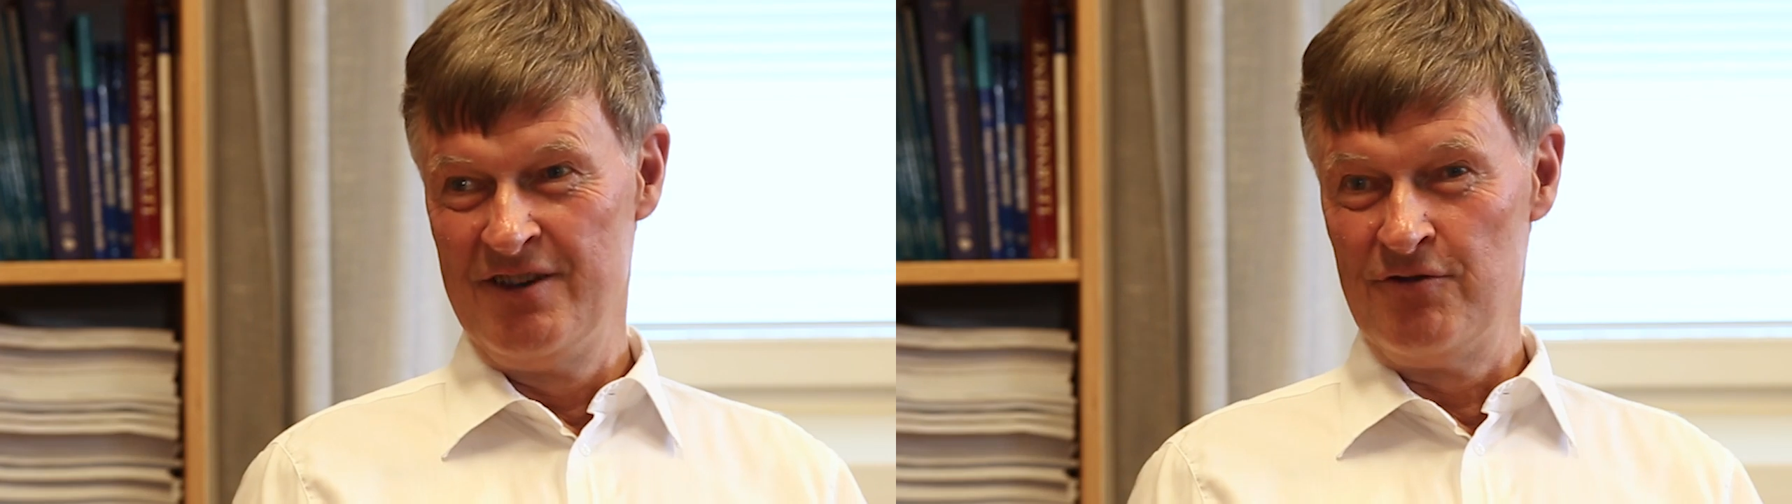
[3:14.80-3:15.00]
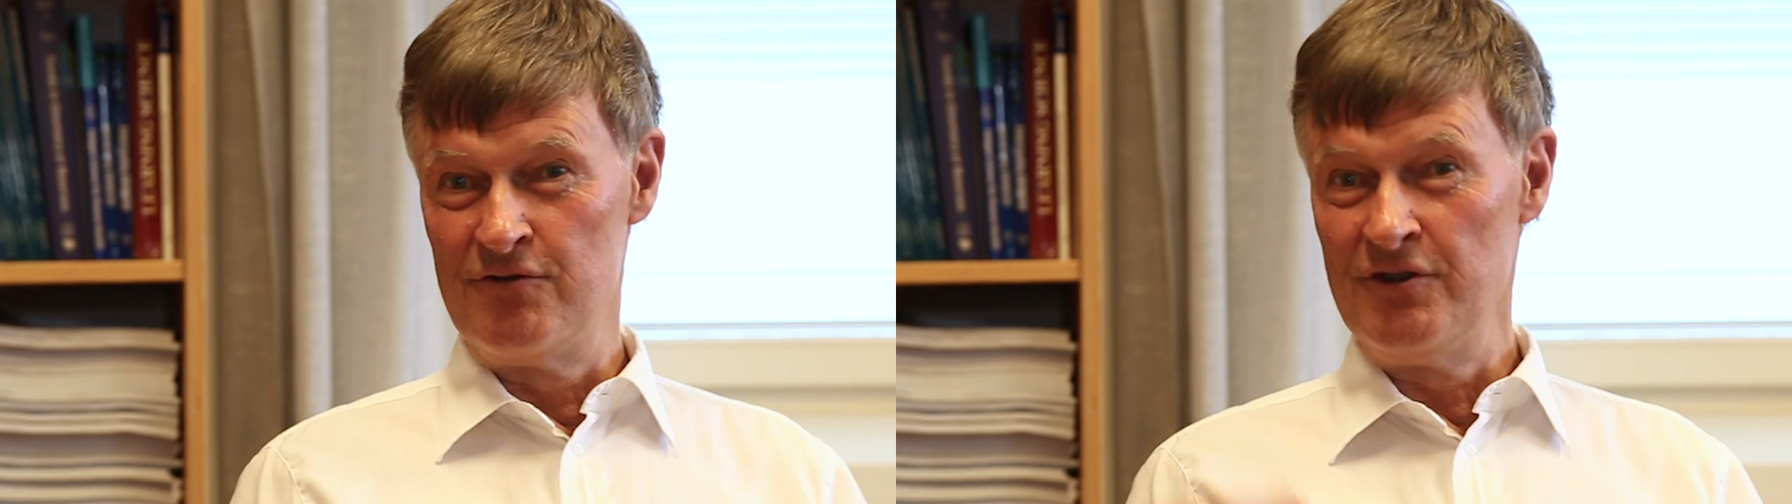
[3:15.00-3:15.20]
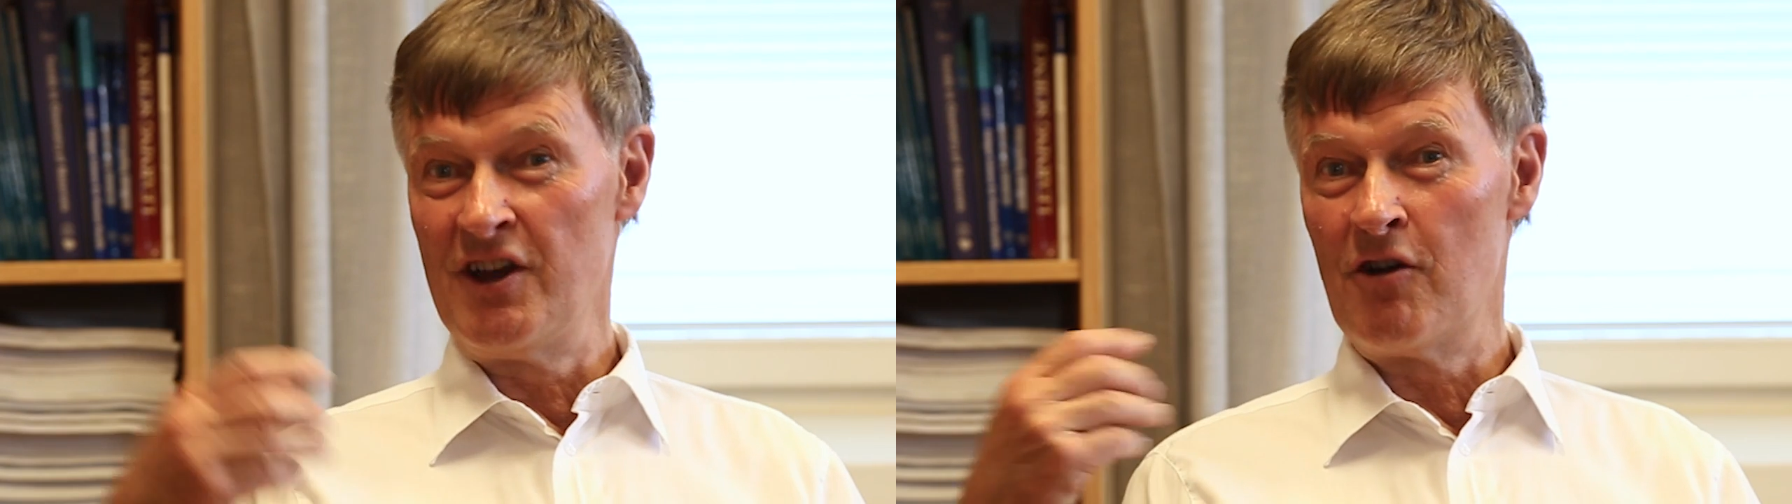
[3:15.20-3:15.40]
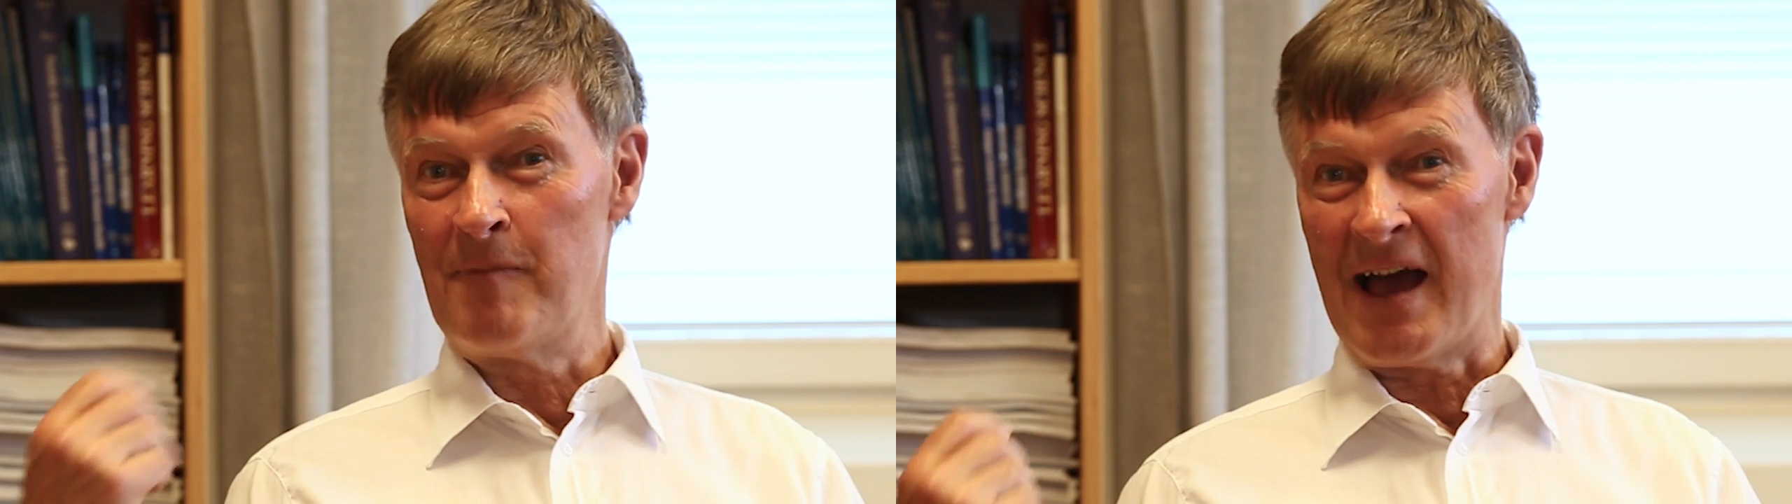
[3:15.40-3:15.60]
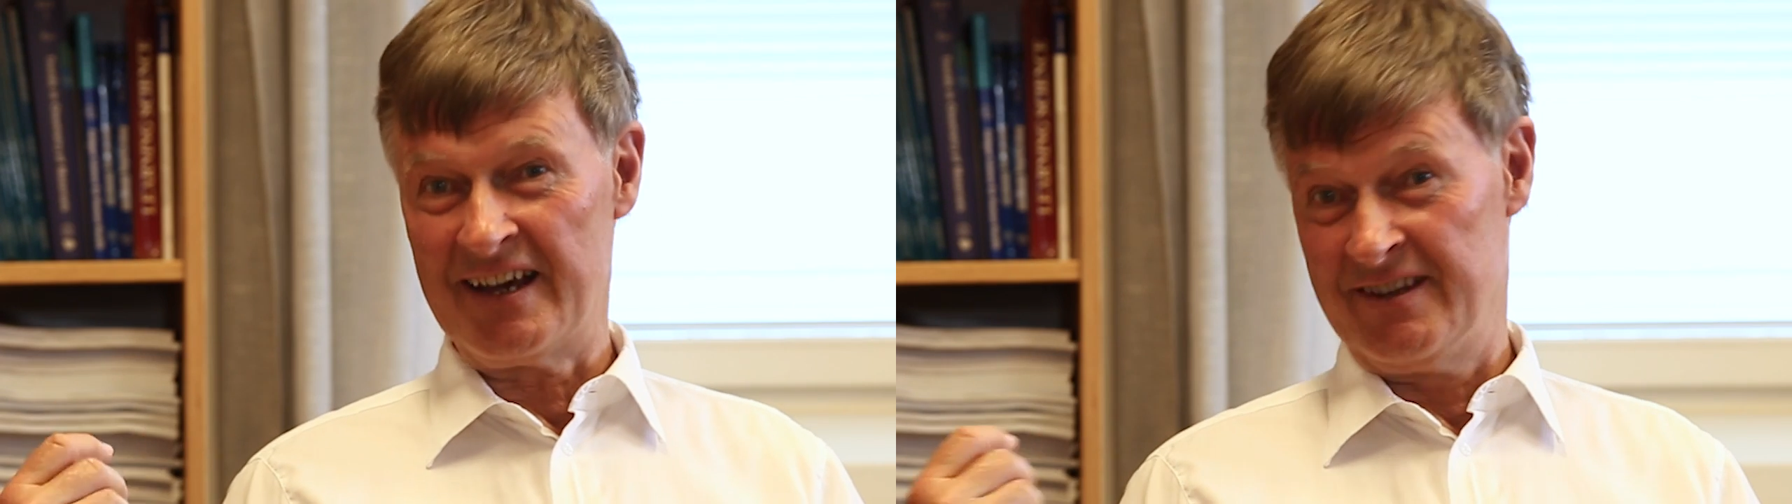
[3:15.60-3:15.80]
You could go
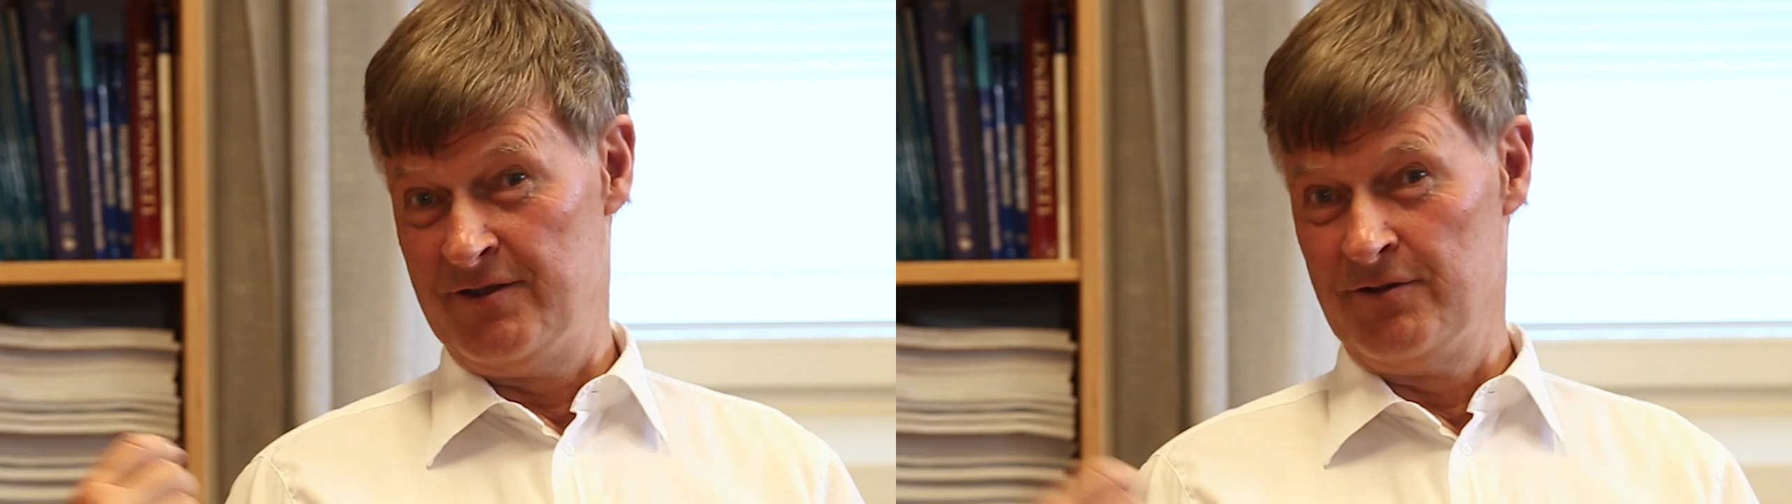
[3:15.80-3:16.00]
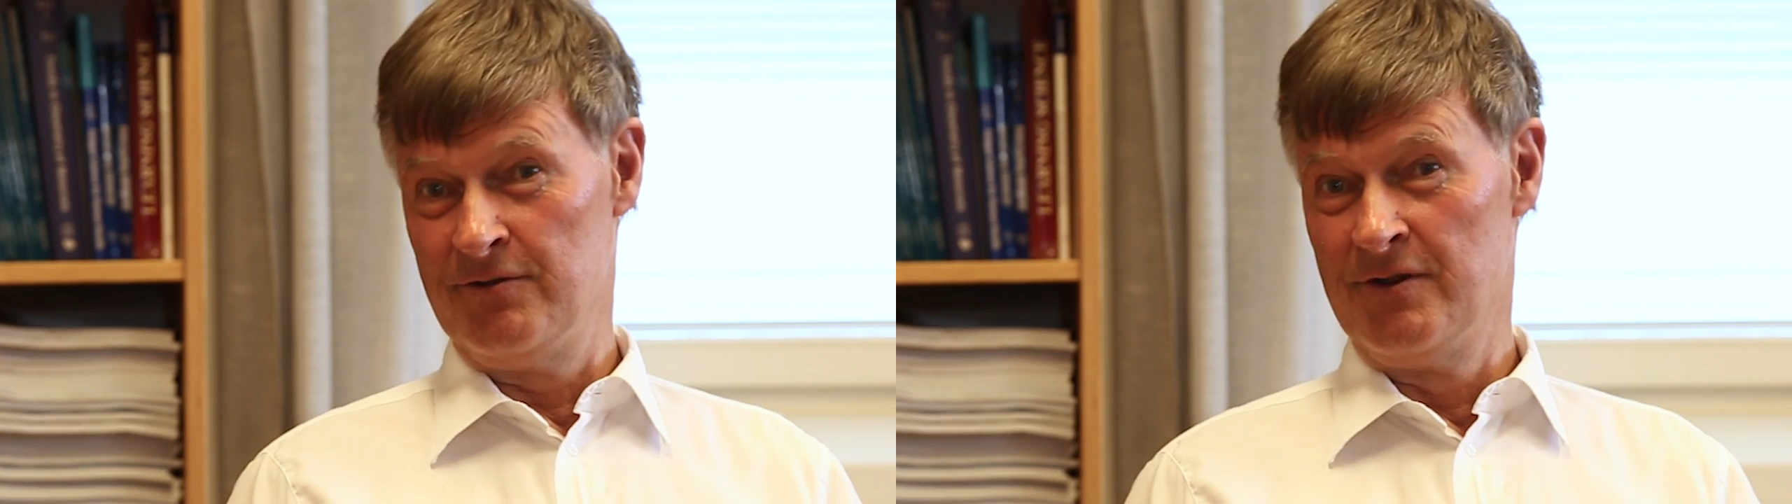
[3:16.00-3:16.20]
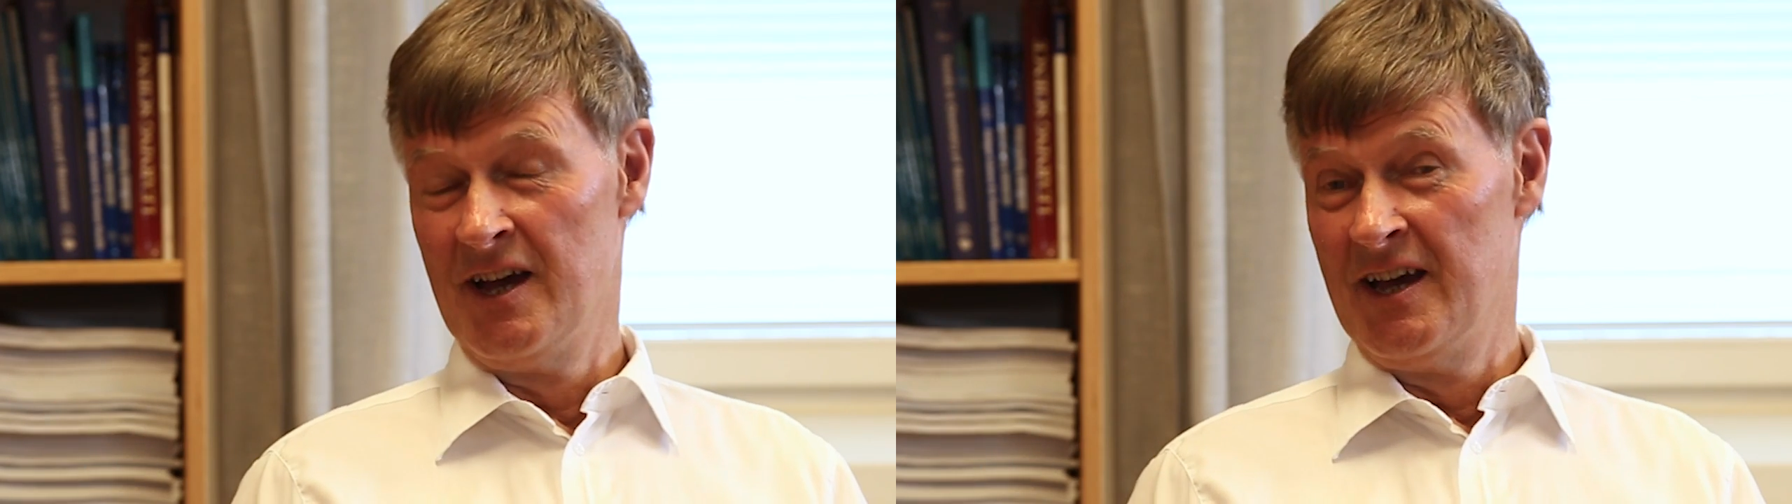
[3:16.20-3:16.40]
back to